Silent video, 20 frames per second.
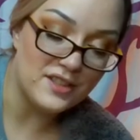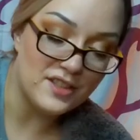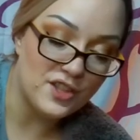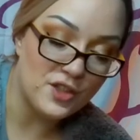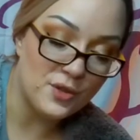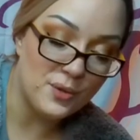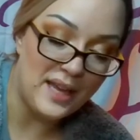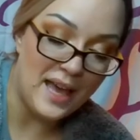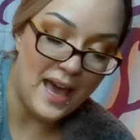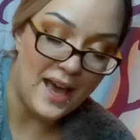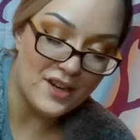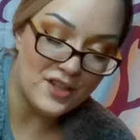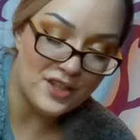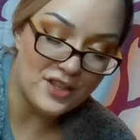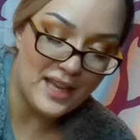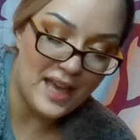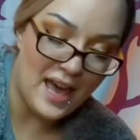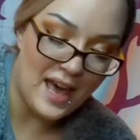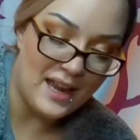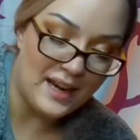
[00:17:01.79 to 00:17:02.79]
So he
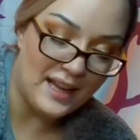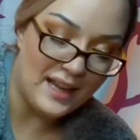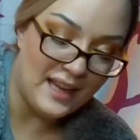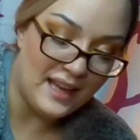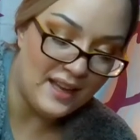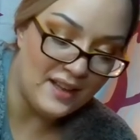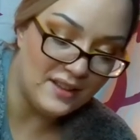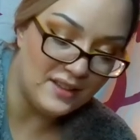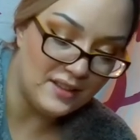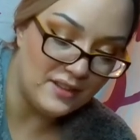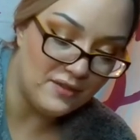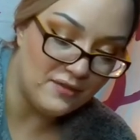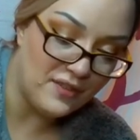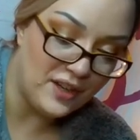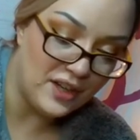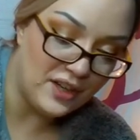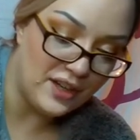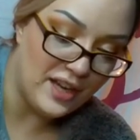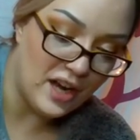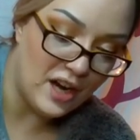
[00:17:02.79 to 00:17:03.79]
actually had a very